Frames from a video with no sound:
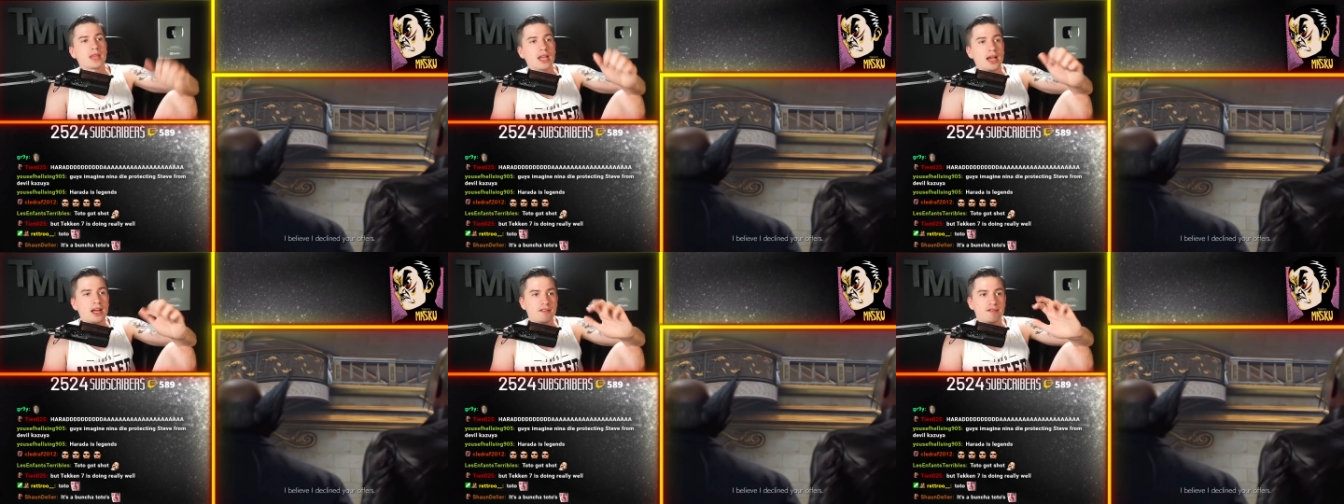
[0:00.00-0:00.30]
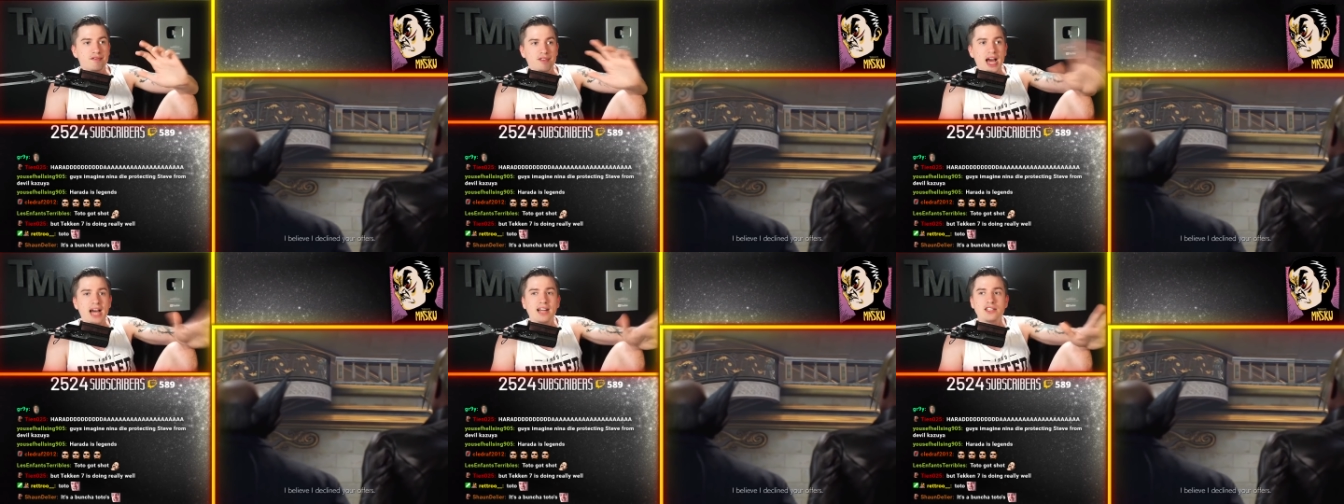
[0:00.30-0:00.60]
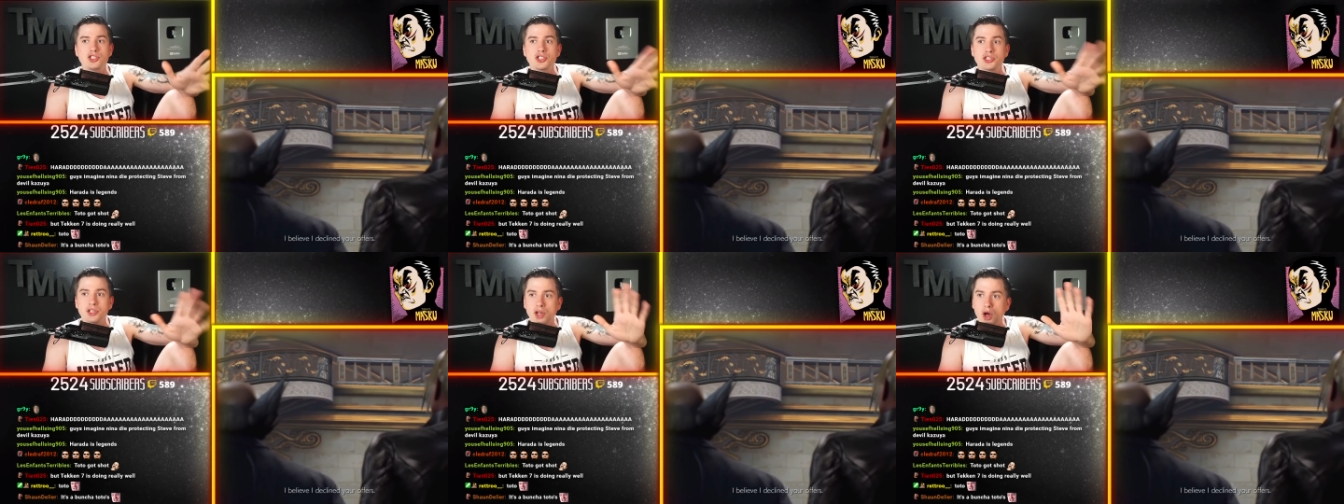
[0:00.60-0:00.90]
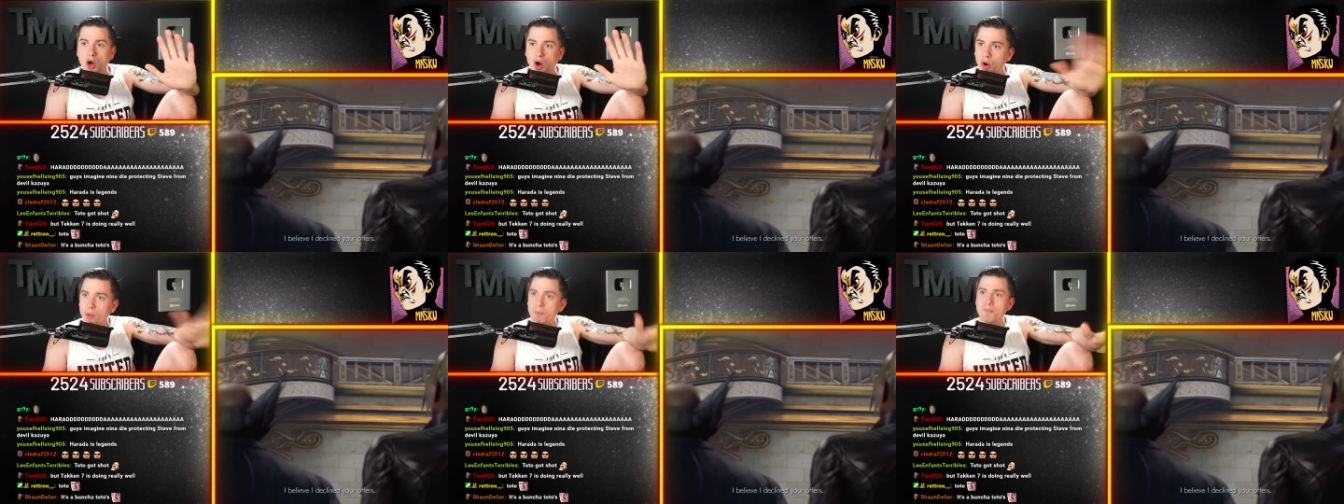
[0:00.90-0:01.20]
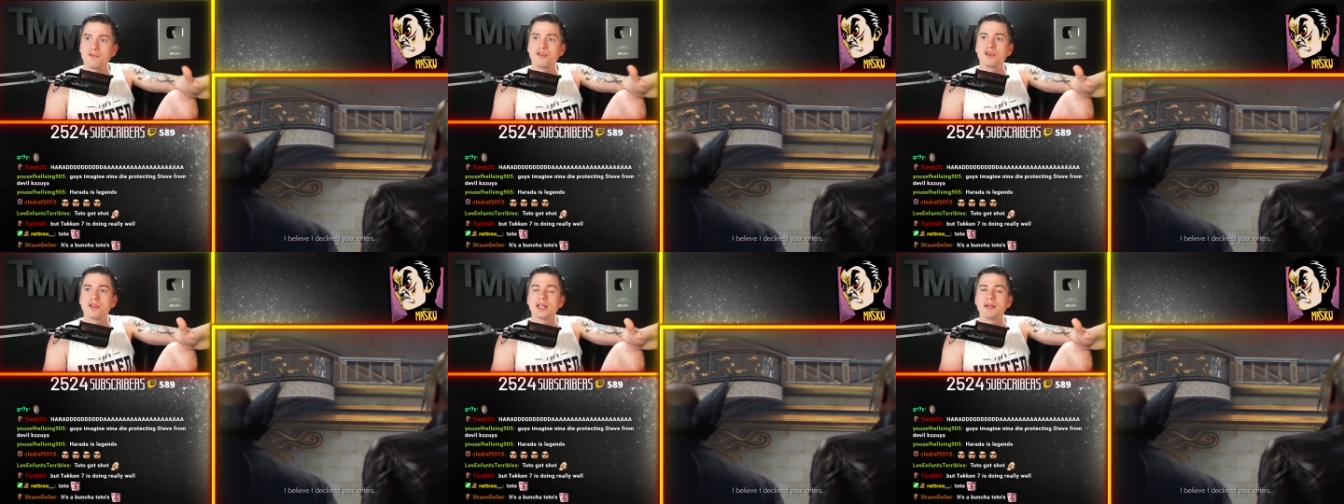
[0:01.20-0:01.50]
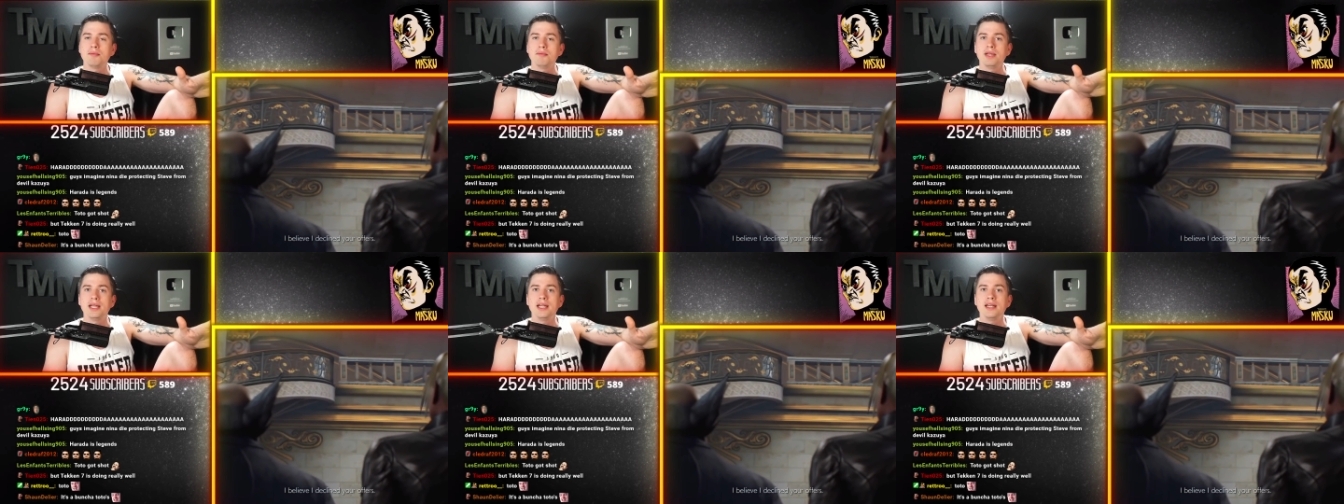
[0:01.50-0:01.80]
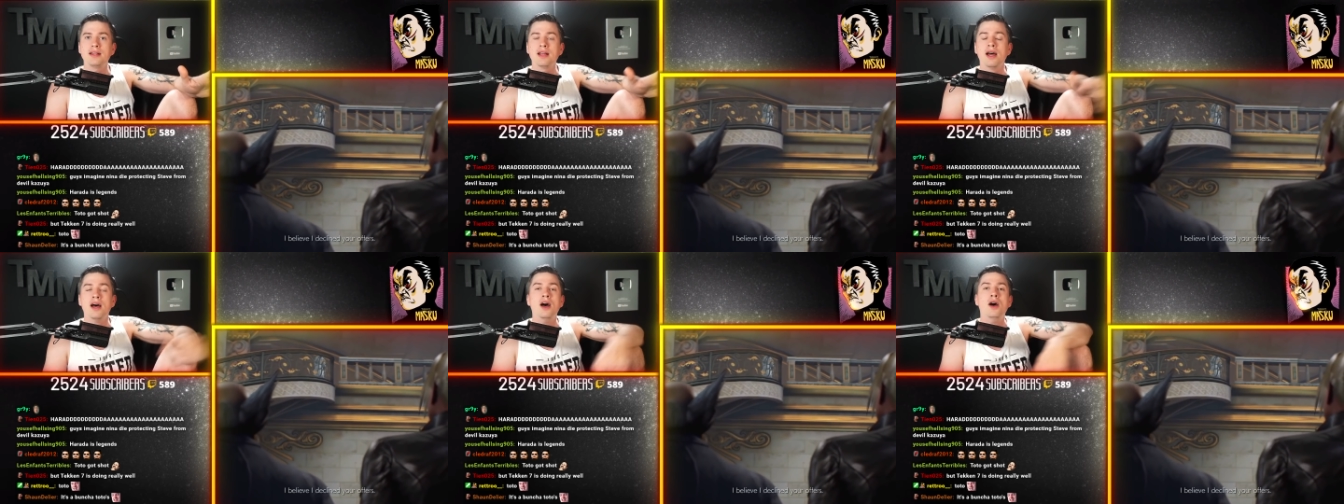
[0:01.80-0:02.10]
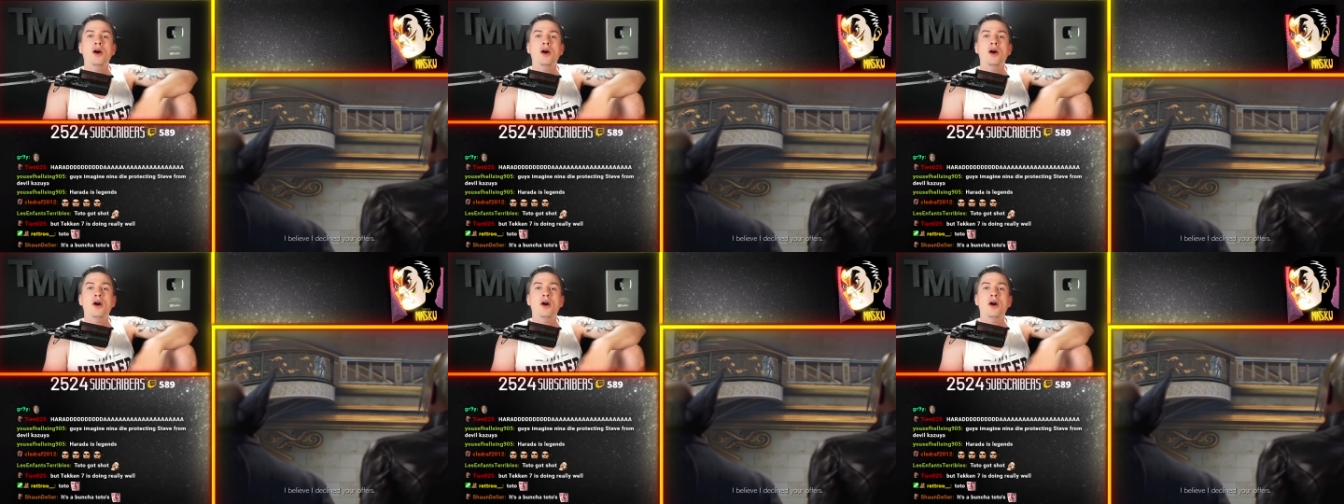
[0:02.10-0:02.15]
And that should hopefully mean